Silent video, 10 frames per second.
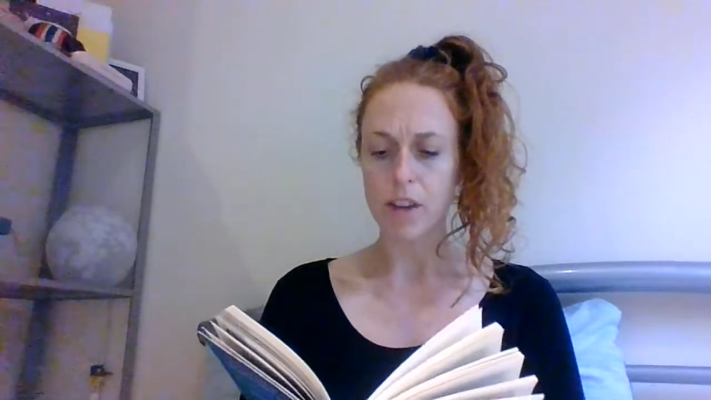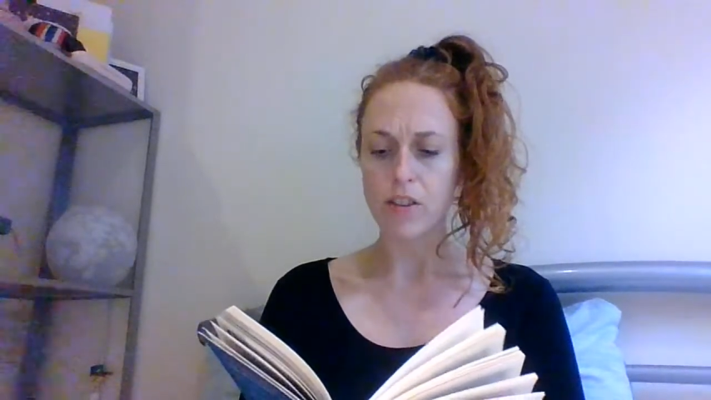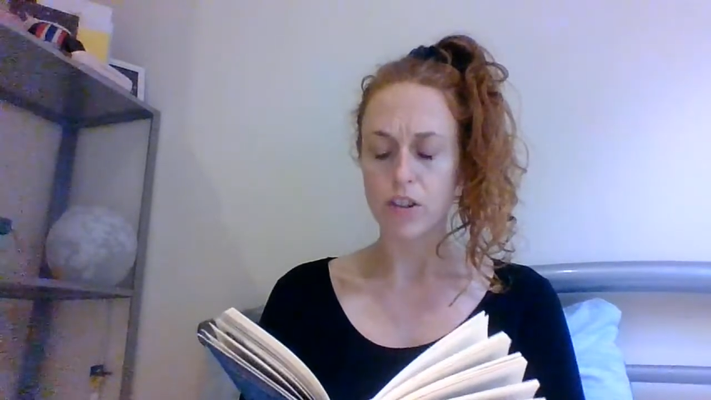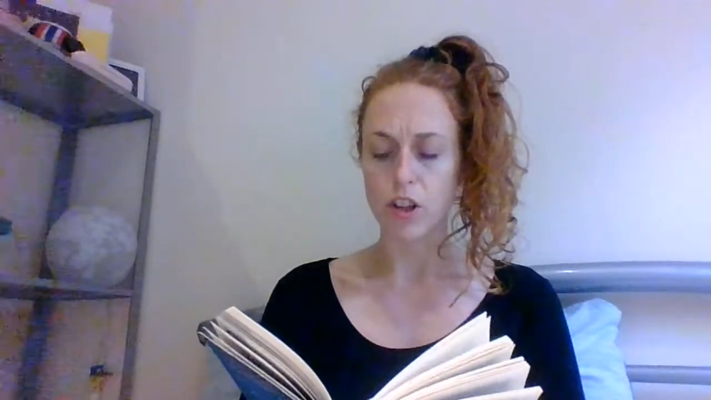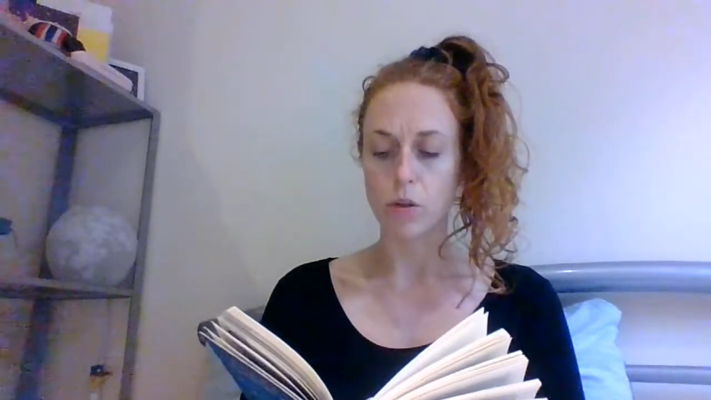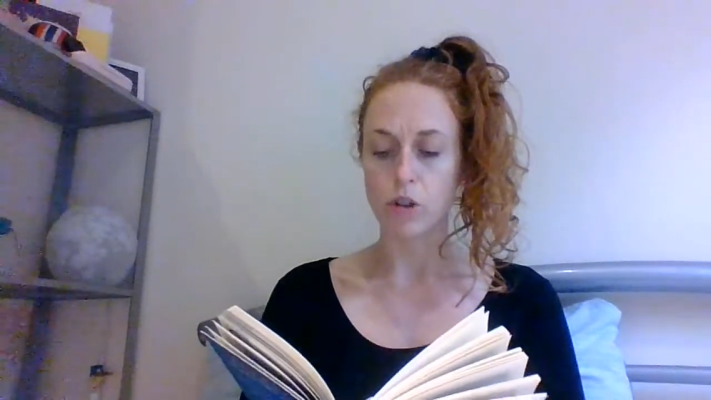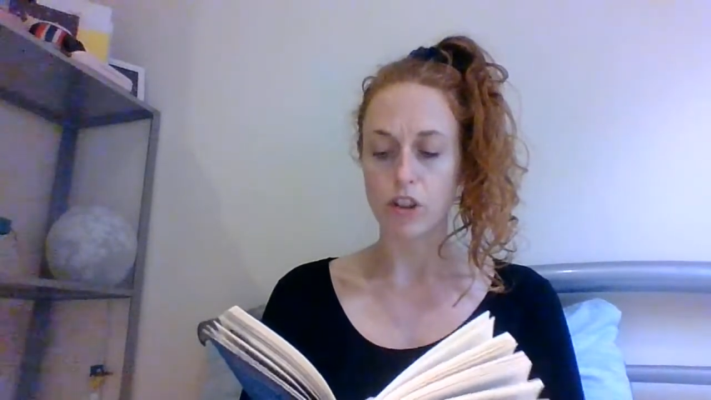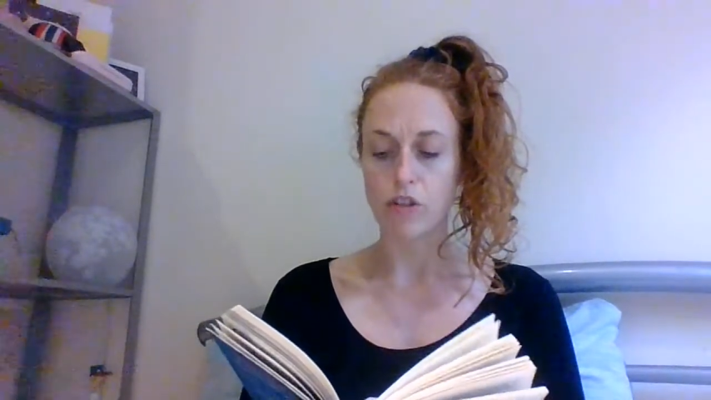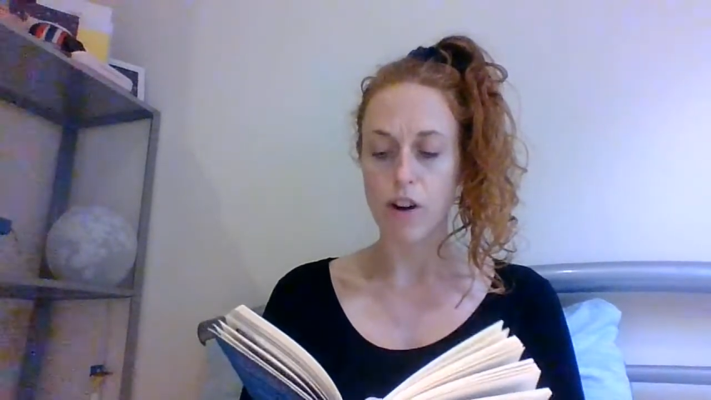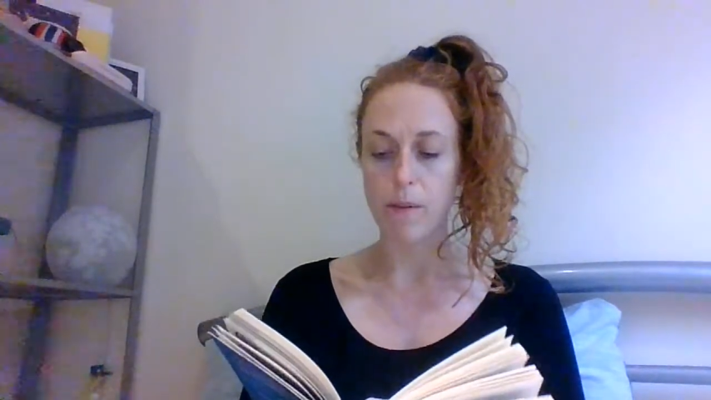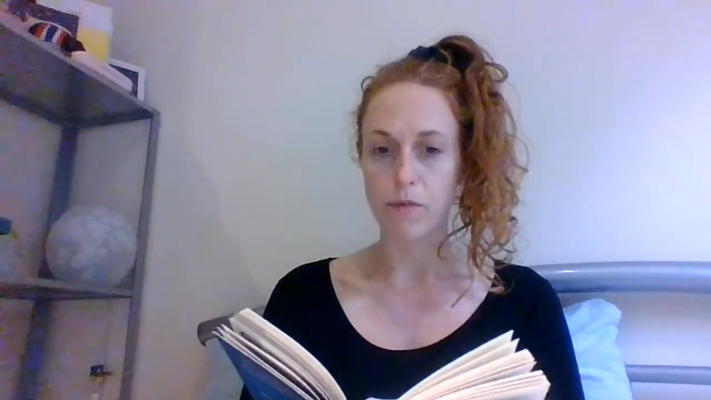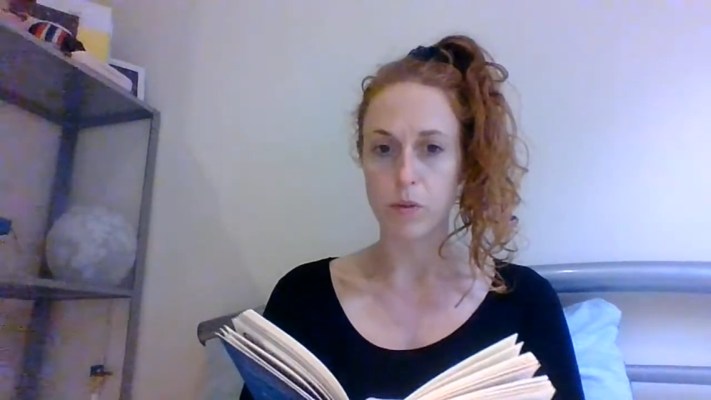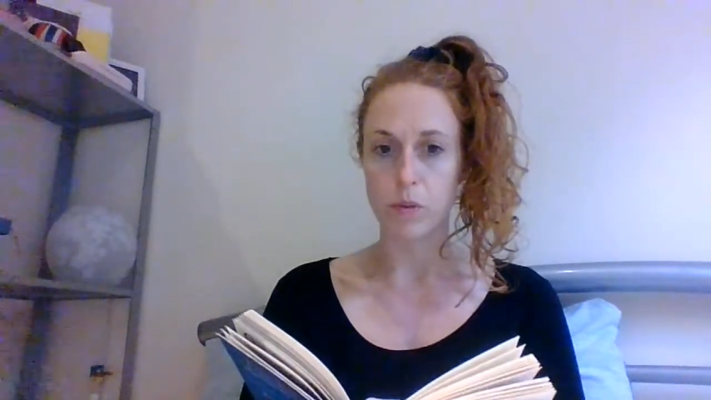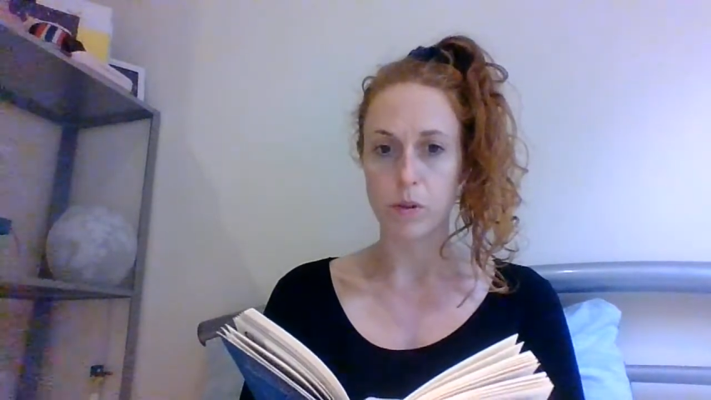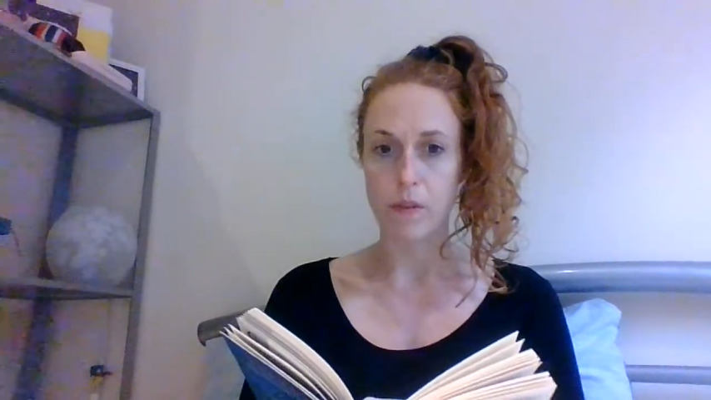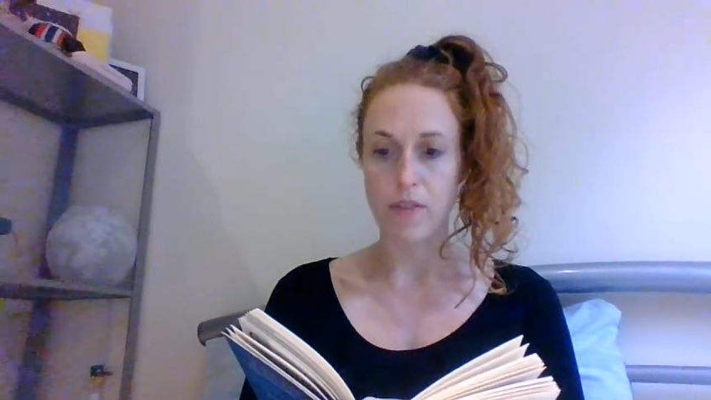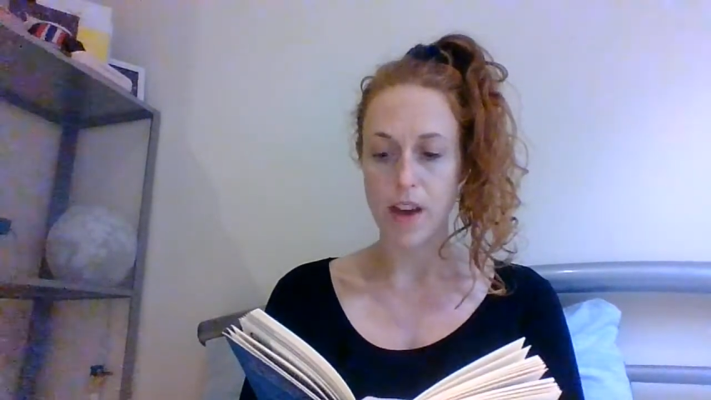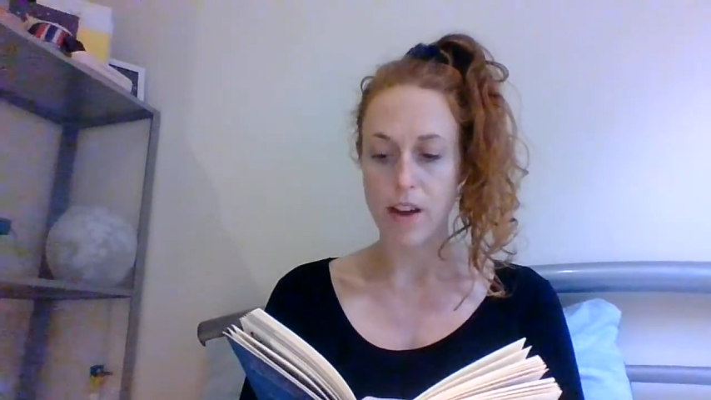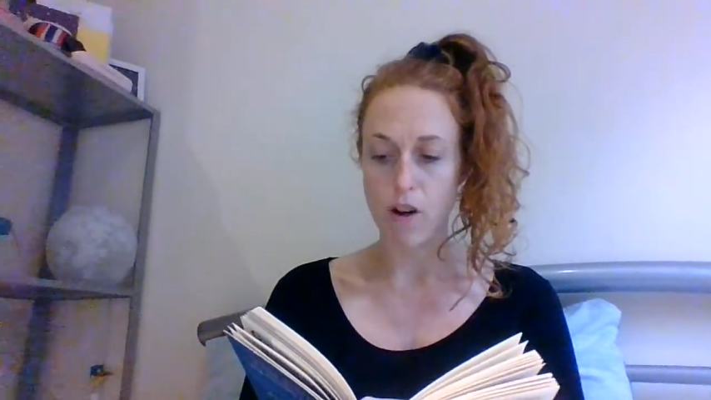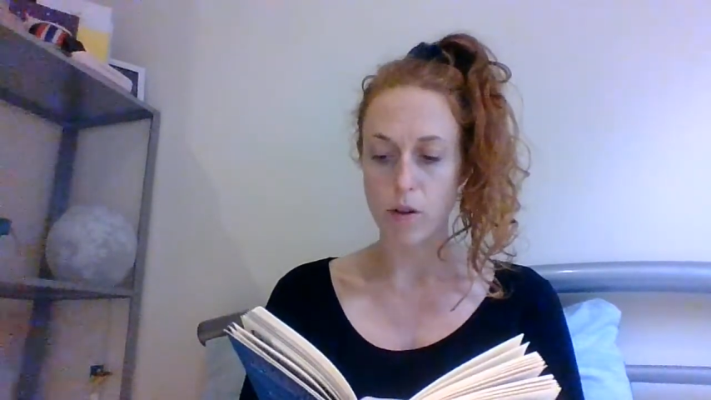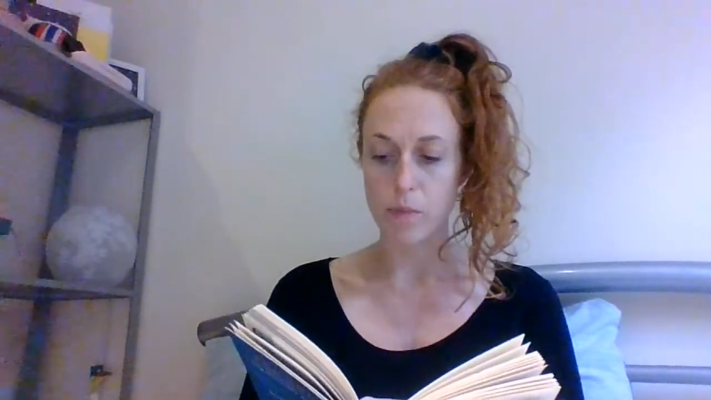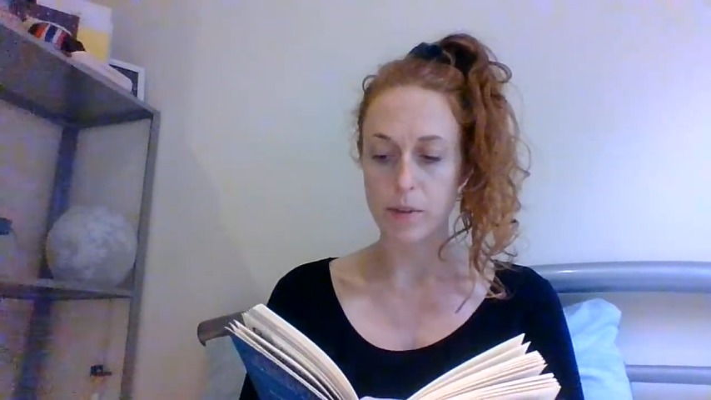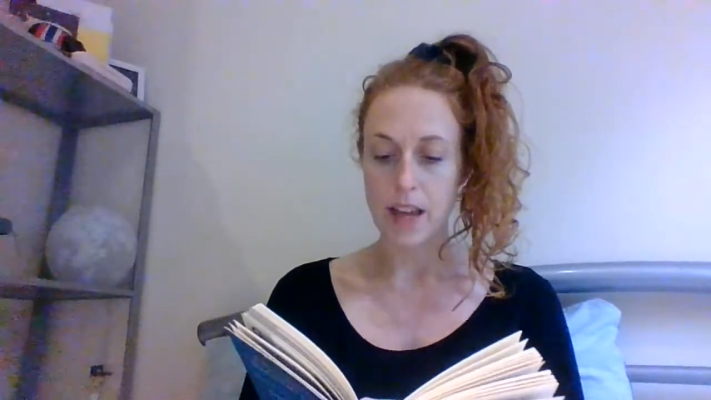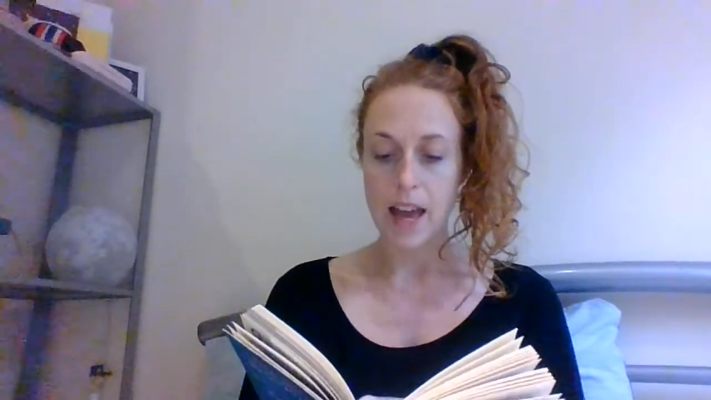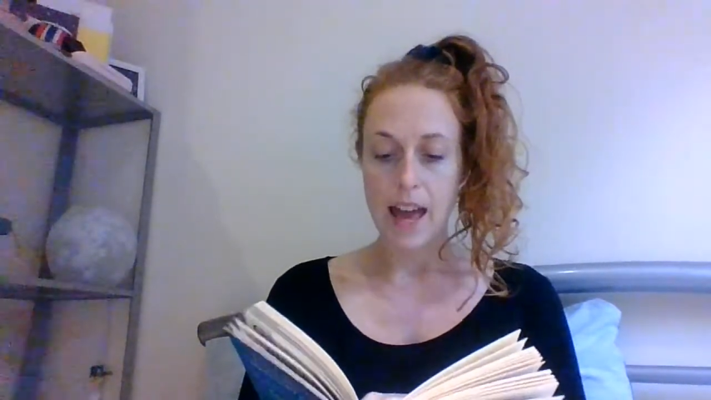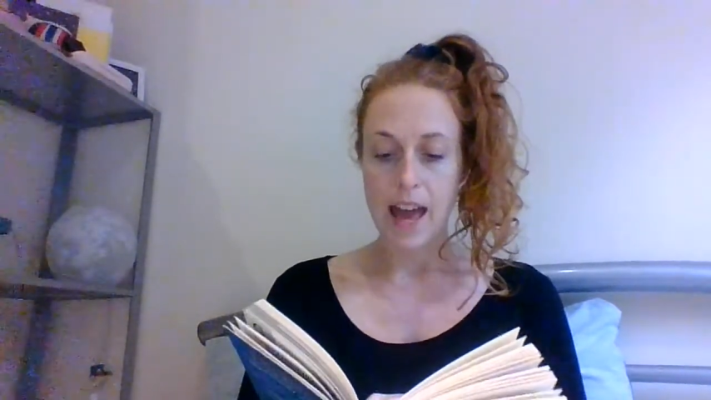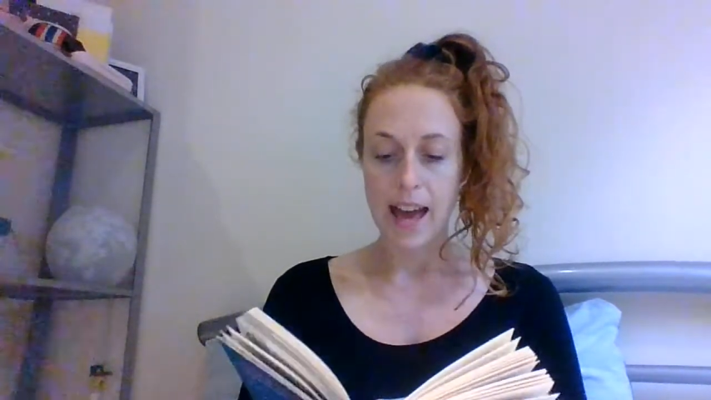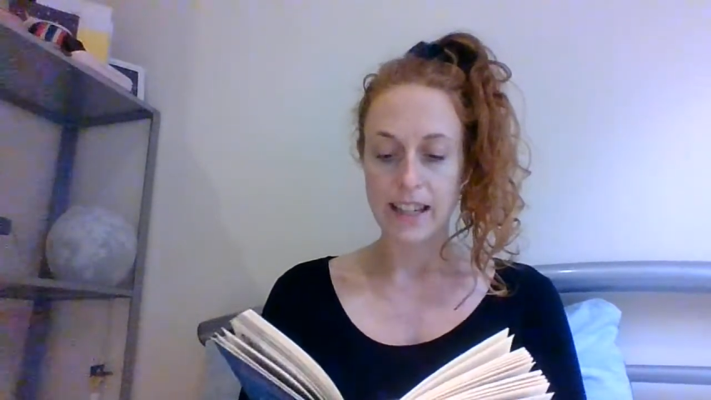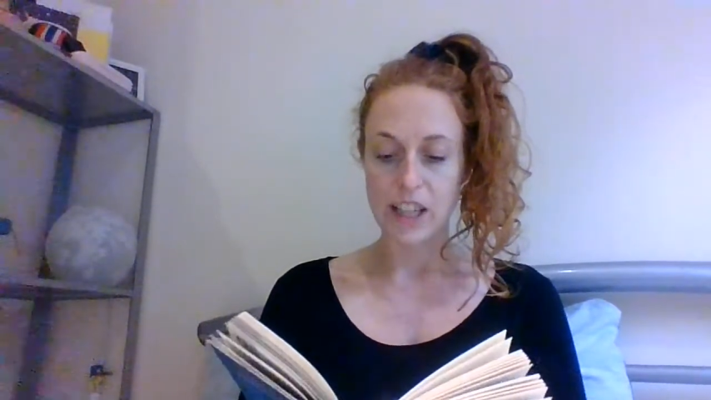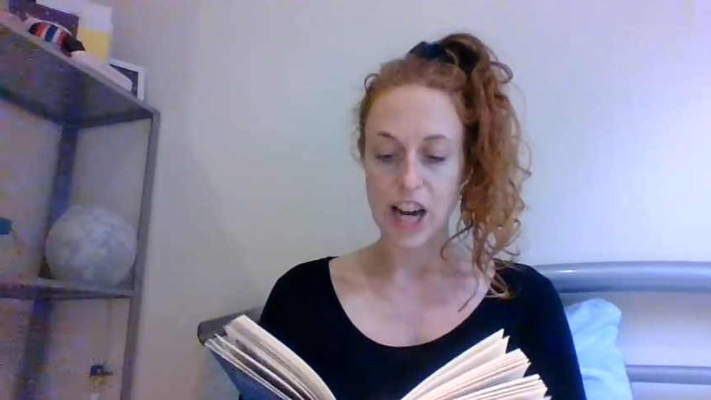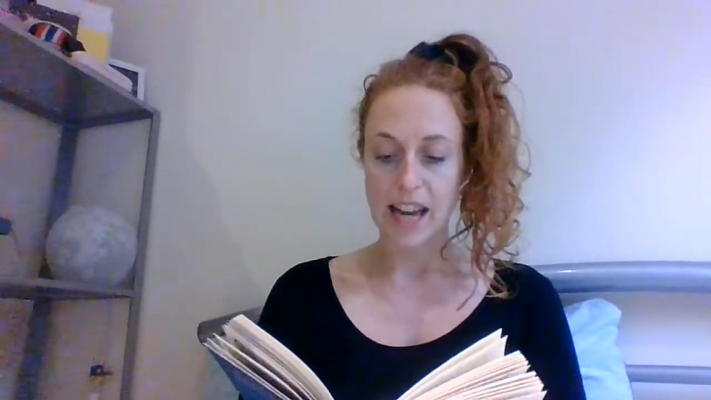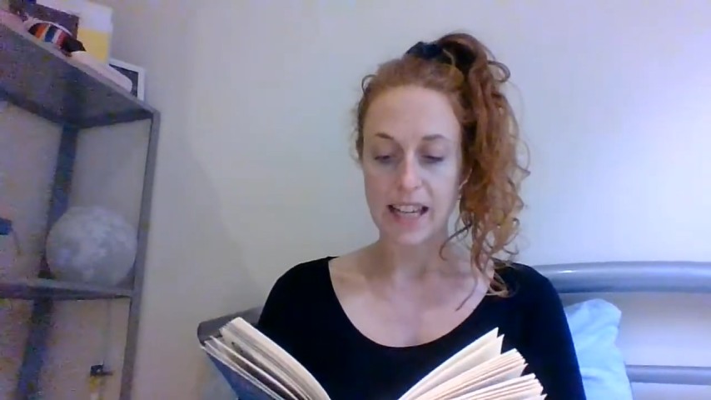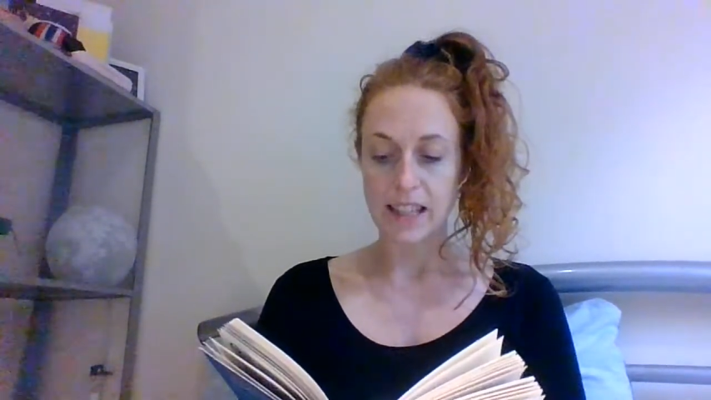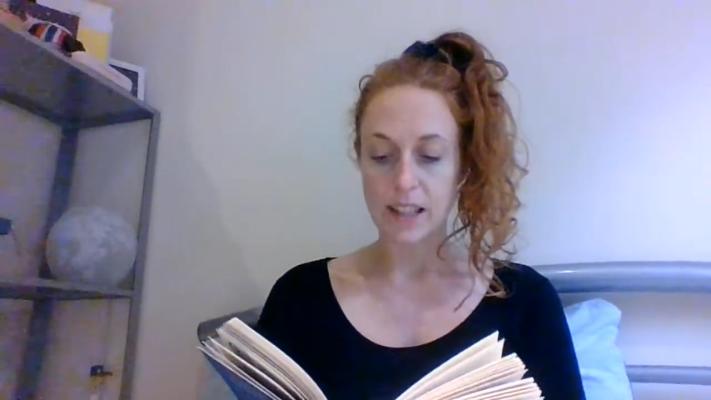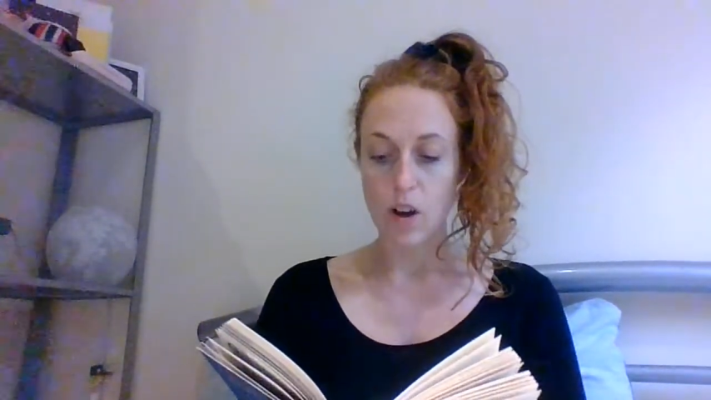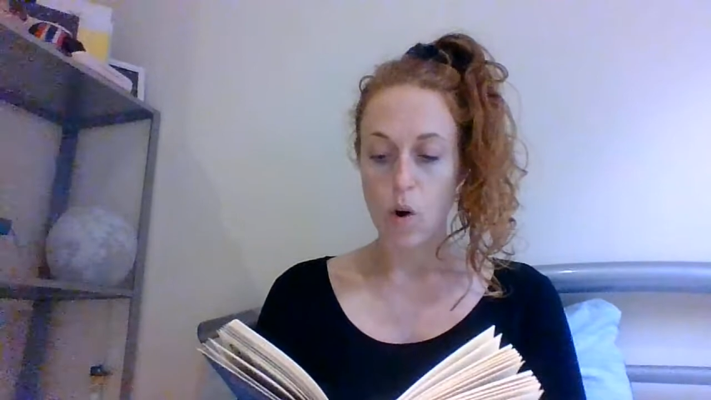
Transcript: The soldiers crept forward with their ropes and chains,